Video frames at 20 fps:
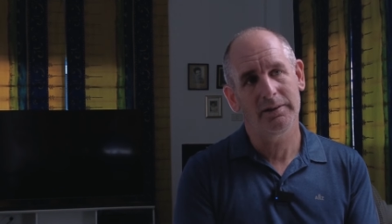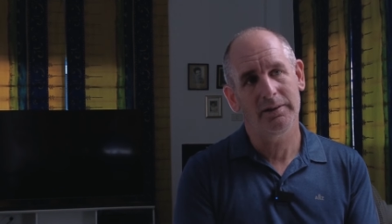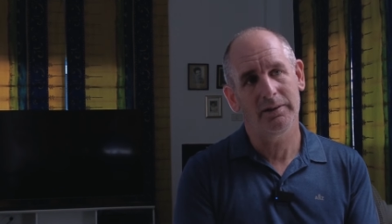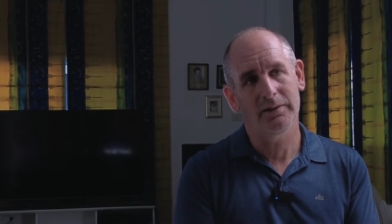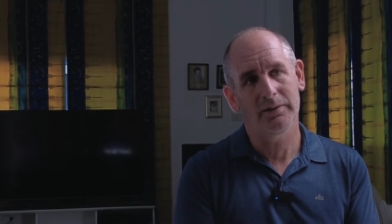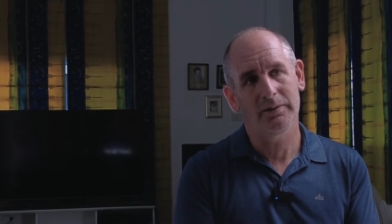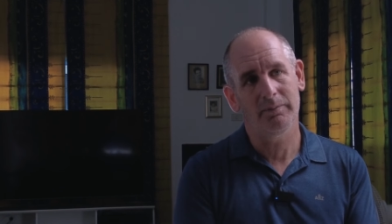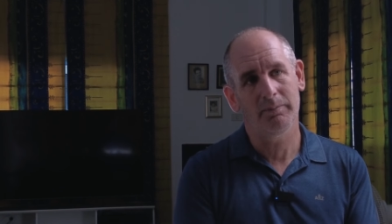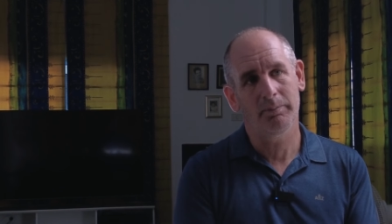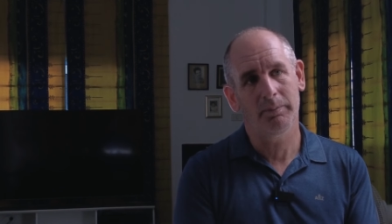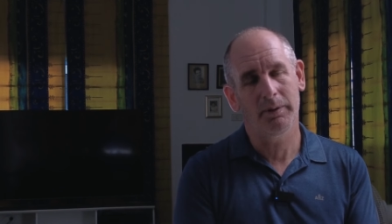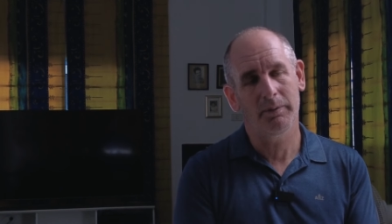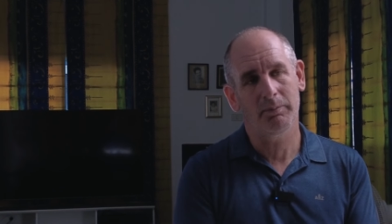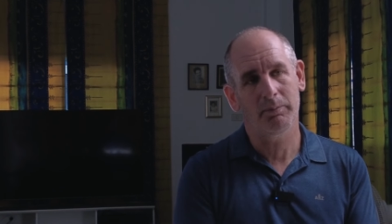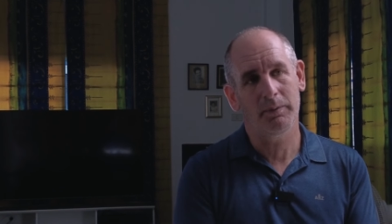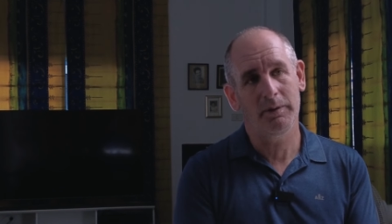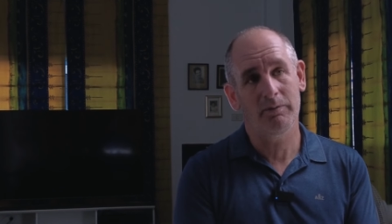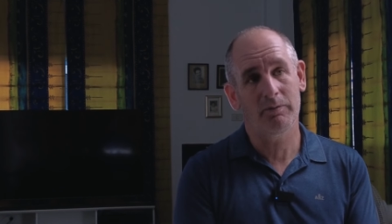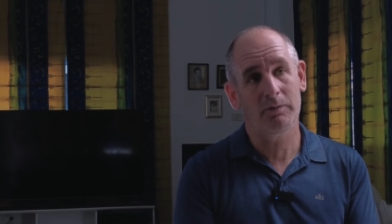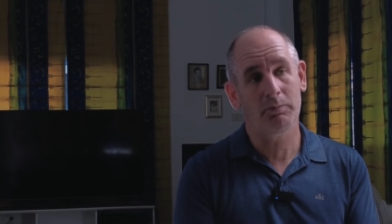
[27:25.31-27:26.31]
know, but
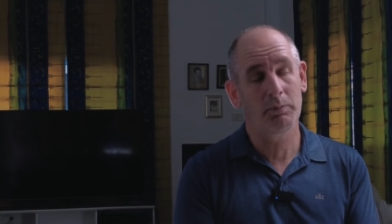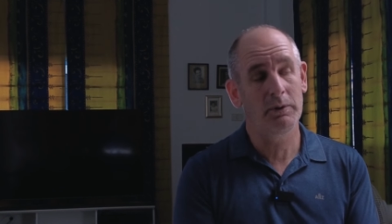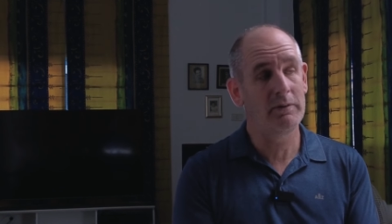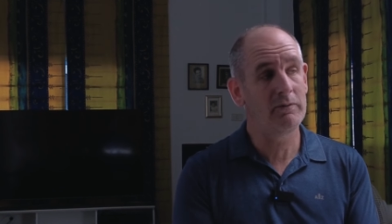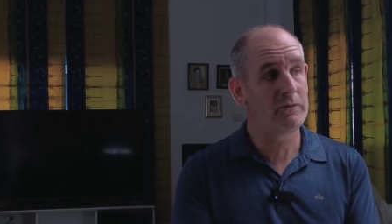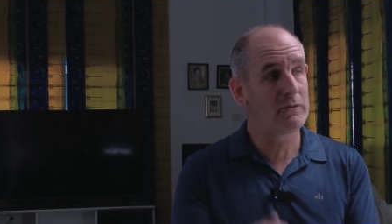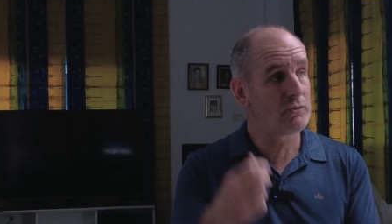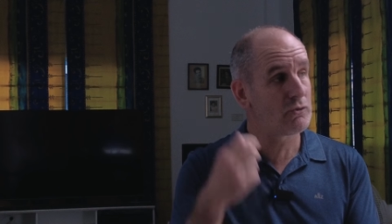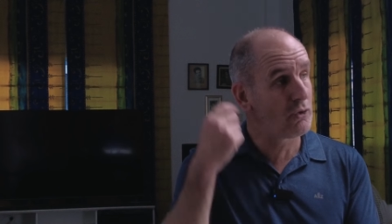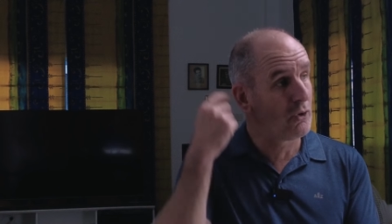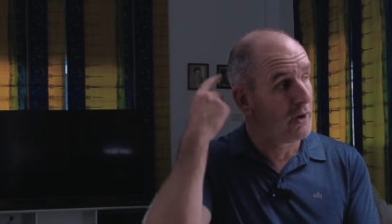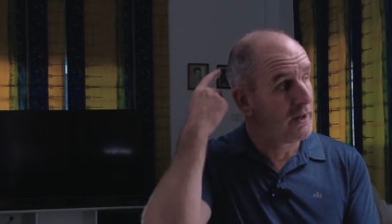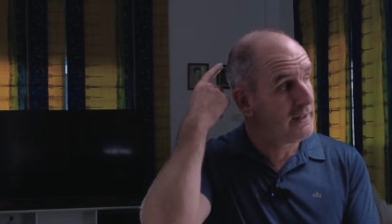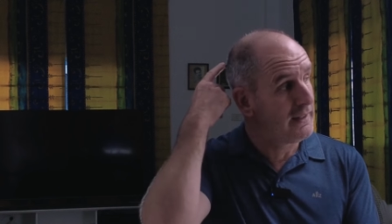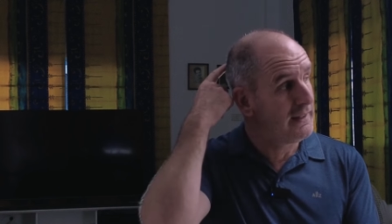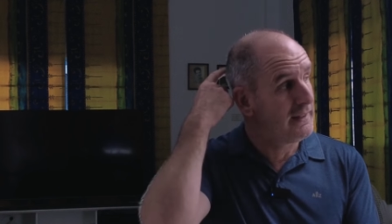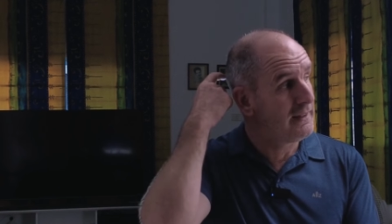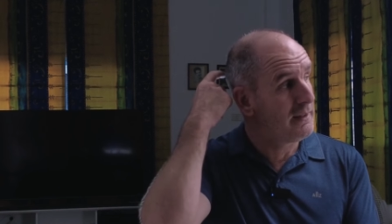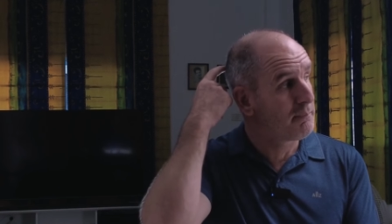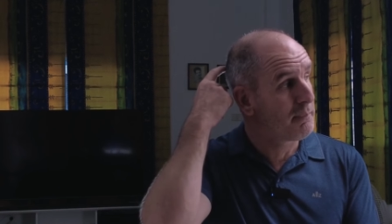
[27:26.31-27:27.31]
we've, oh, we've tried
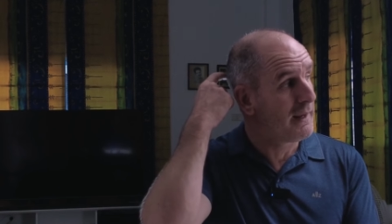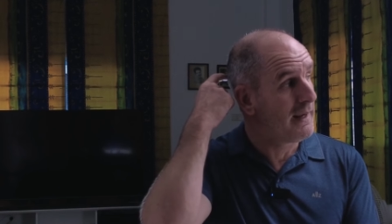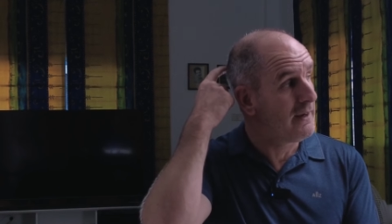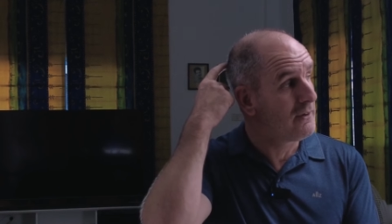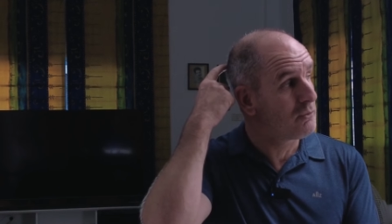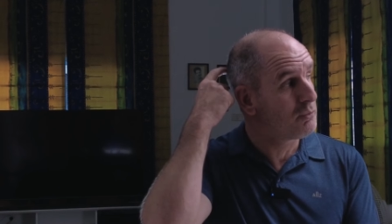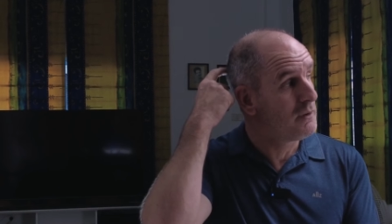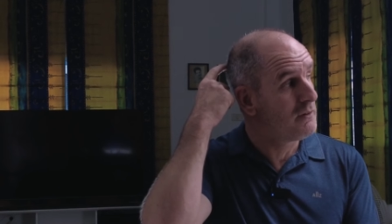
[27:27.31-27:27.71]
it in the past.